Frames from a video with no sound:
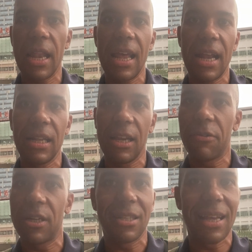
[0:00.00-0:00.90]
and then
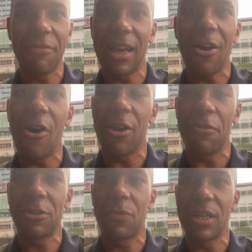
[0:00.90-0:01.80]
literally just have that
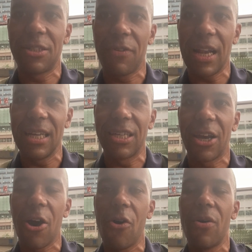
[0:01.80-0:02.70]
on-off switch ready to
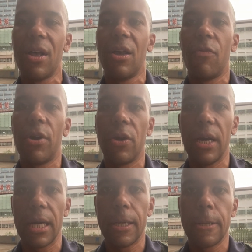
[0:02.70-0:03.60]
go when you're
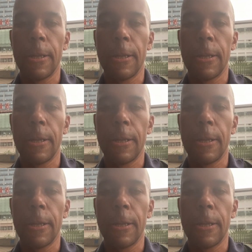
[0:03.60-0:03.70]
here.